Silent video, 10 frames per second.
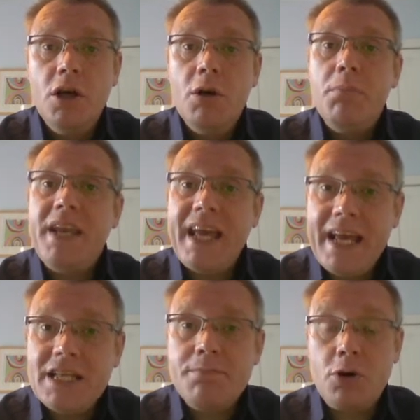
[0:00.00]
but it
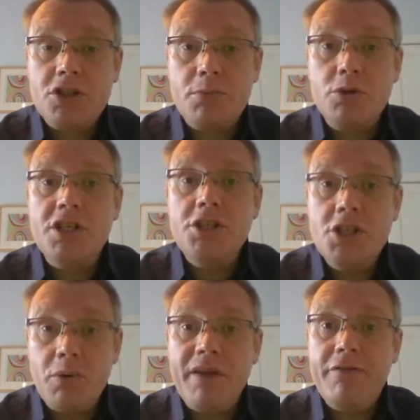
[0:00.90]
is possible to
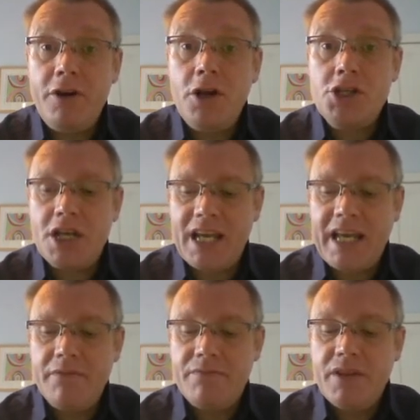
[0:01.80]
do it virtually.
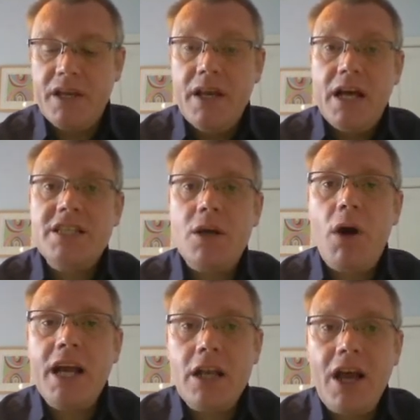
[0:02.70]
And so
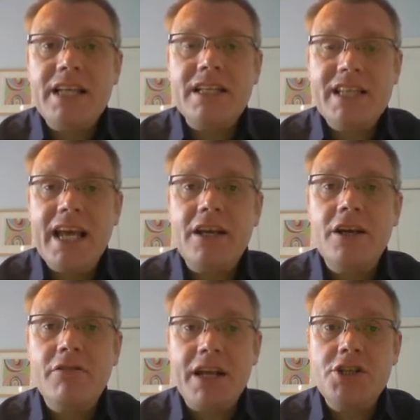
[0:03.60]
I'd like to say
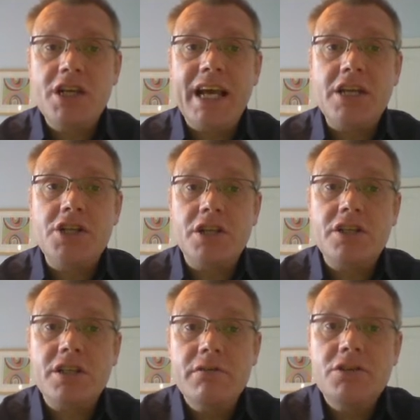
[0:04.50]

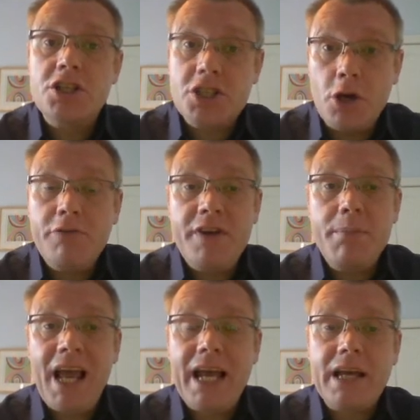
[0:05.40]
congratulations to Sophie
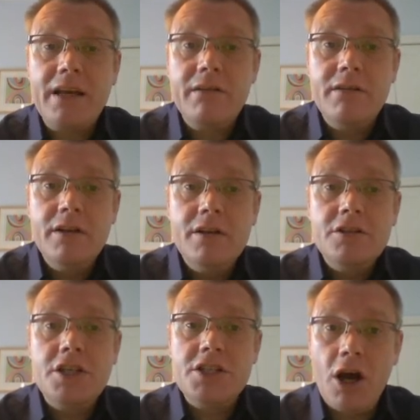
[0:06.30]
Black,
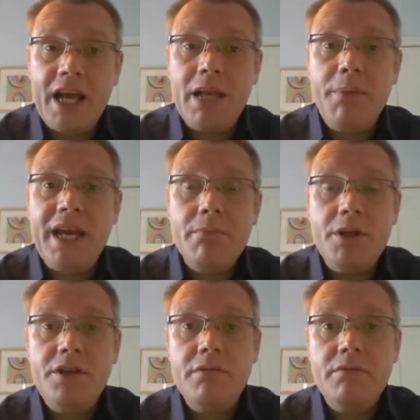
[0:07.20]
to Tyler
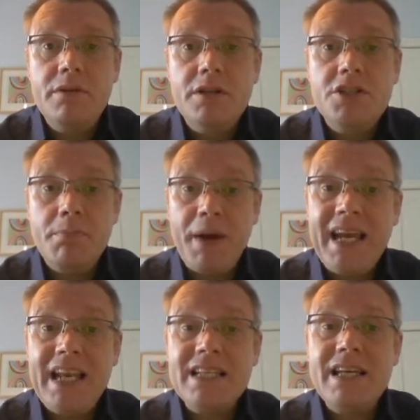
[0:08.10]
Bateman, to
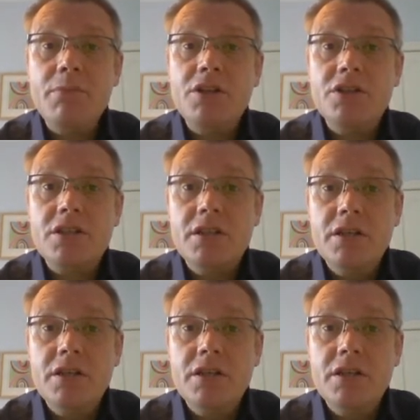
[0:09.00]
Bailey Simmons,